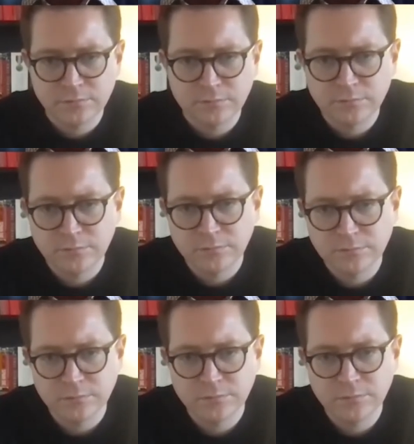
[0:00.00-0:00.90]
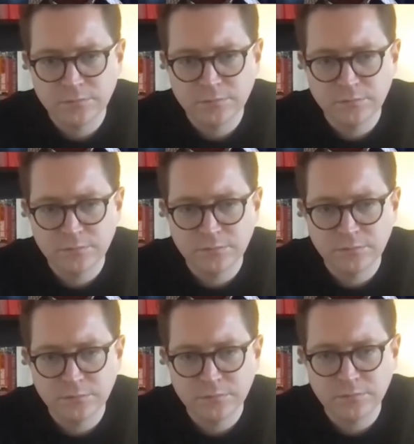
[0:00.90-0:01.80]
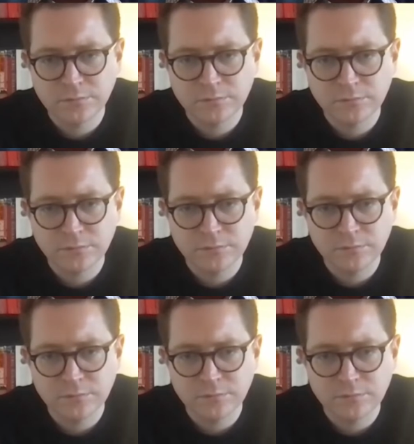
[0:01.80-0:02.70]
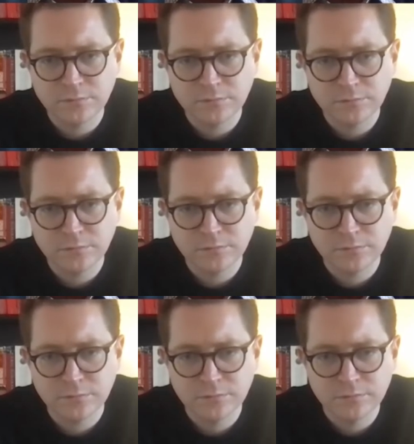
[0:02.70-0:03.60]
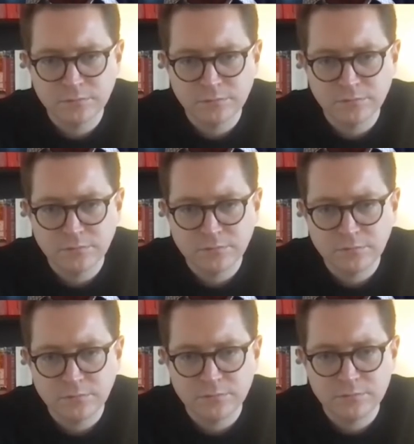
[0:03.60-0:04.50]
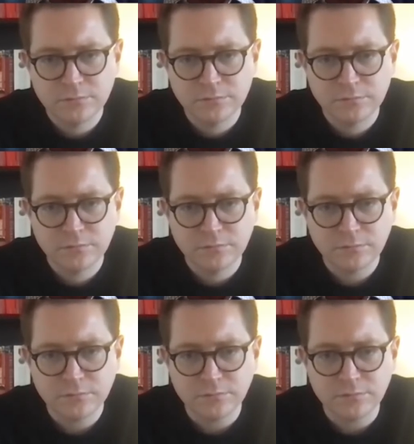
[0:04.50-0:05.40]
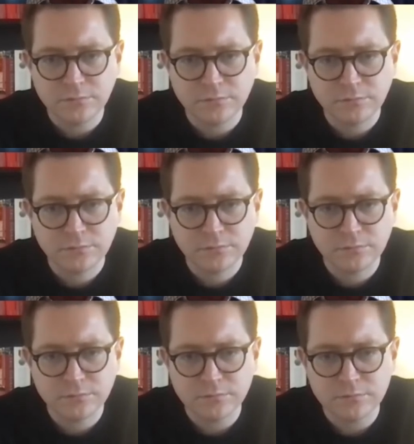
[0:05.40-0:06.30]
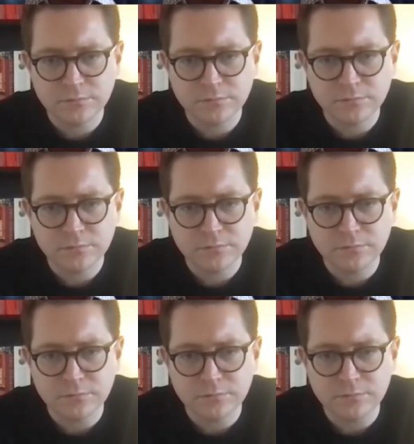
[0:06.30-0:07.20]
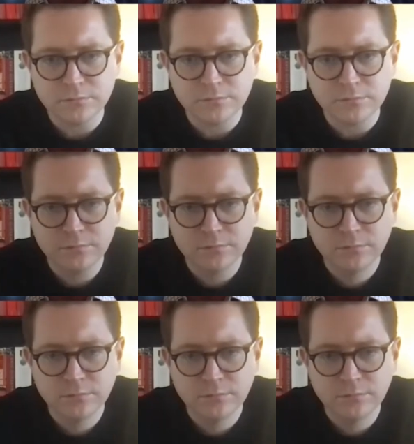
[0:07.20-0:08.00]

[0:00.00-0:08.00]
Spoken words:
This person isn't speaking.